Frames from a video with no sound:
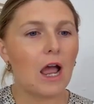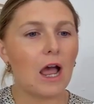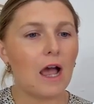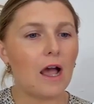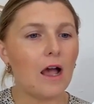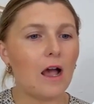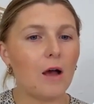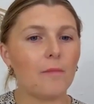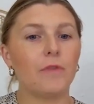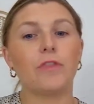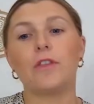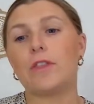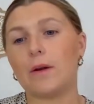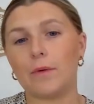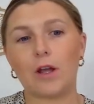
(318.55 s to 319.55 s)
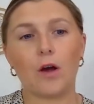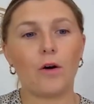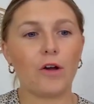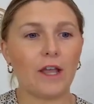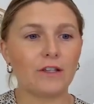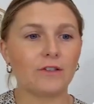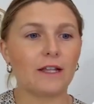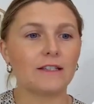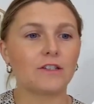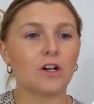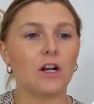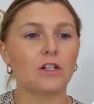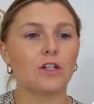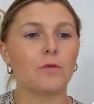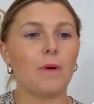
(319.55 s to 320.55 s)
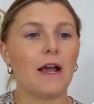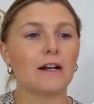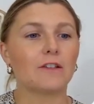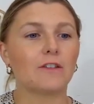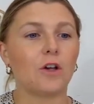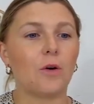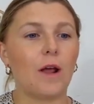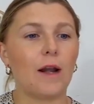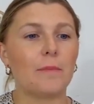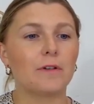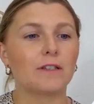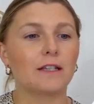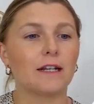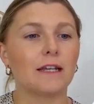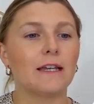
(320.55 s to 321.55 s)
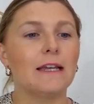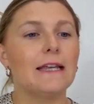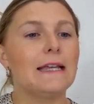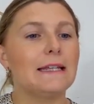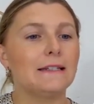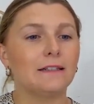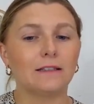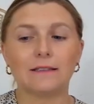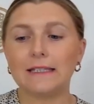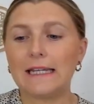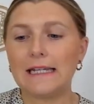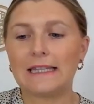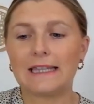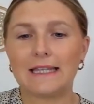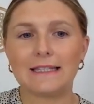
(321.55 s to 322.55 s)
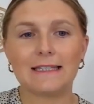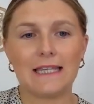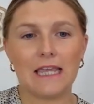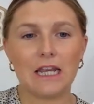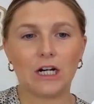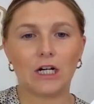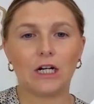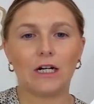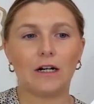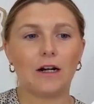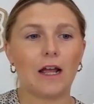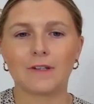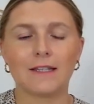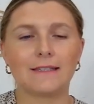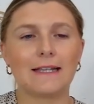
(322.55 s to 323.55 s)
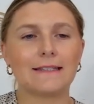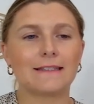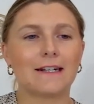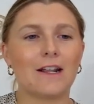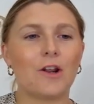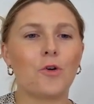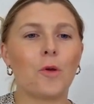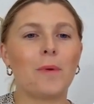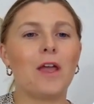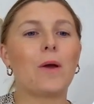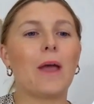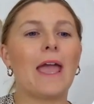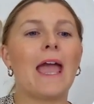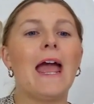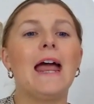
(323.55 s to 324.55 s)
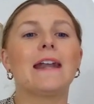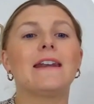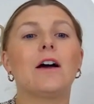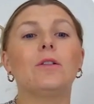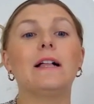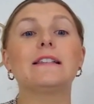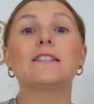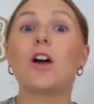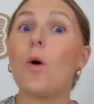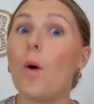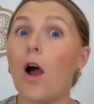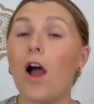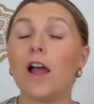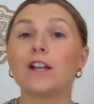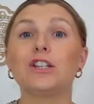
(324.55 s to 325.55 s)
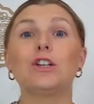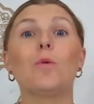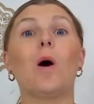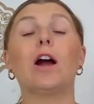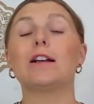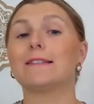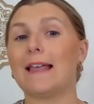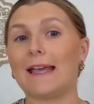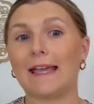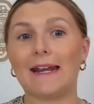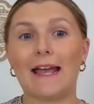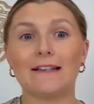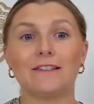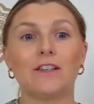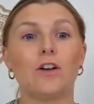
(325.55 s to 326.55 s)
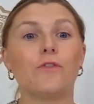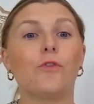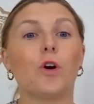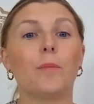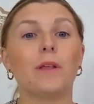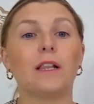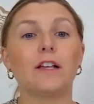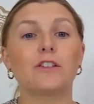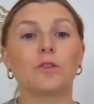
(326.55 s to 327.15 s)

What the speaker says: There we go. Okay, so that's not too bad. So, and I'm just going to delete this here because that's going to annoy me. Okay, now let's go on to our second SEO formula.